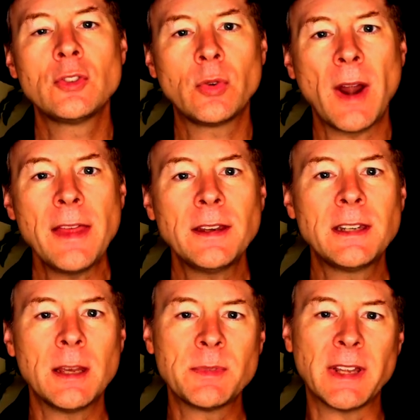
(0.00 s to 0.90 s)
Try the
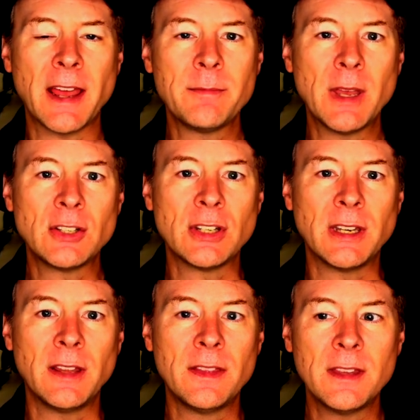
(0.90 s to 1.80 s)
tips that I've
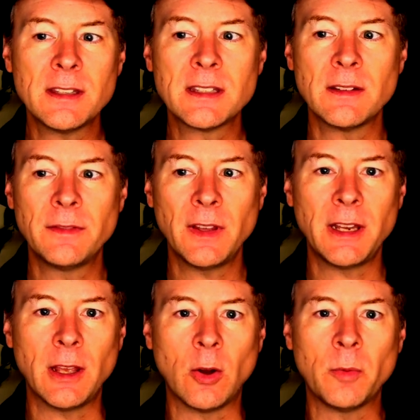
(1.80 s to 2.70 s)
mentioned in this
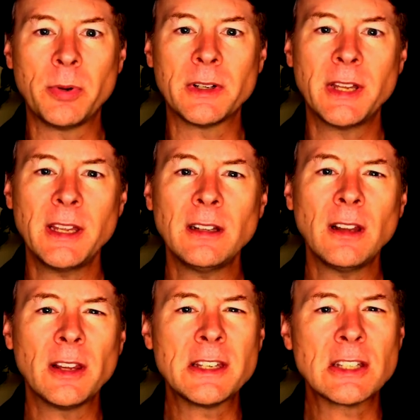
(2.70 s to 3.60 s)
video,
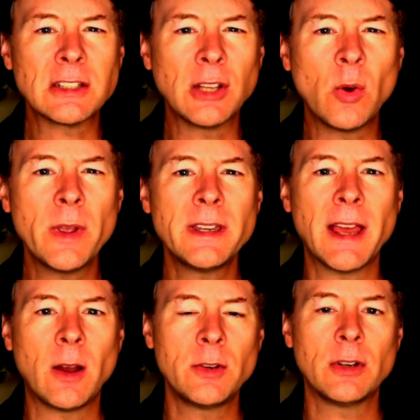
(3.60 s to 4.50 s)
particularly slowing
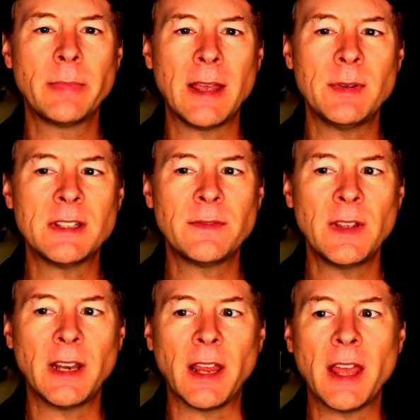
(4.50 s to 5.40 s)
down your baby's
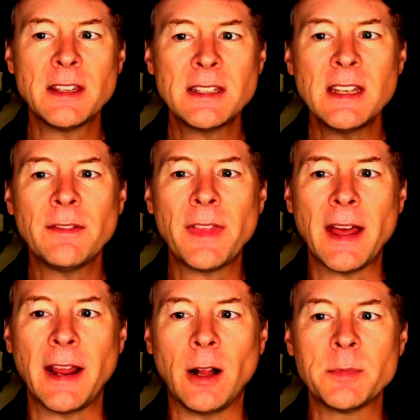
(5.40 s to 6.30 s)
feeding, and see if
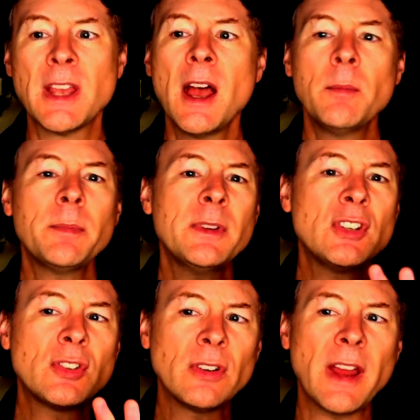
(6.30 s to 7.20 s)
that helps. But be
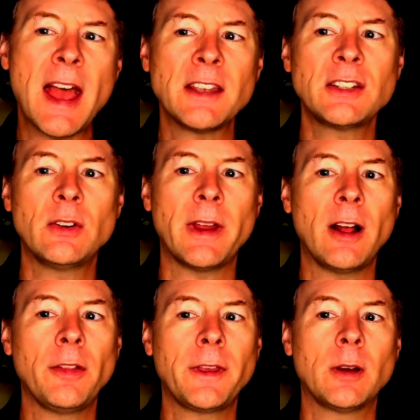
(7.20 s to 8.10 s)
sure to ask your
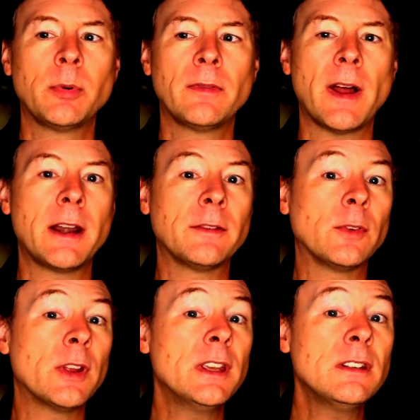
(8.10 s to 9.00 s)
healthcare provider
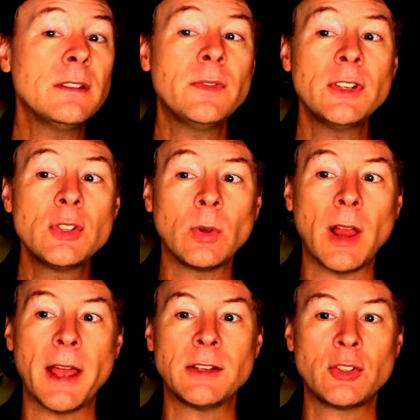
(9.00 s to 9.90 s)
for
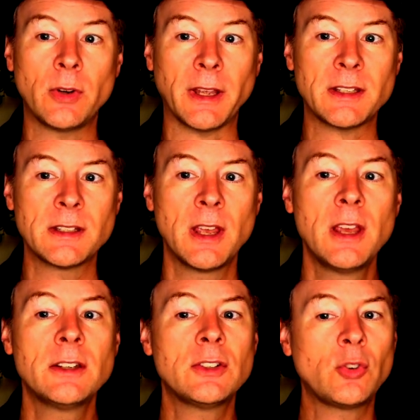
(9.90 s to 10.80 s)
individualized tricks
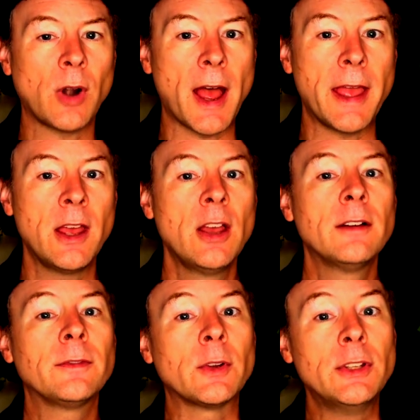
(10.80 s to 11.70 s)
to try
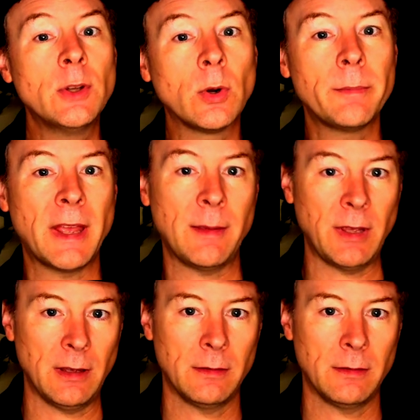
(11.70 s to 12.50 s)
for your baby.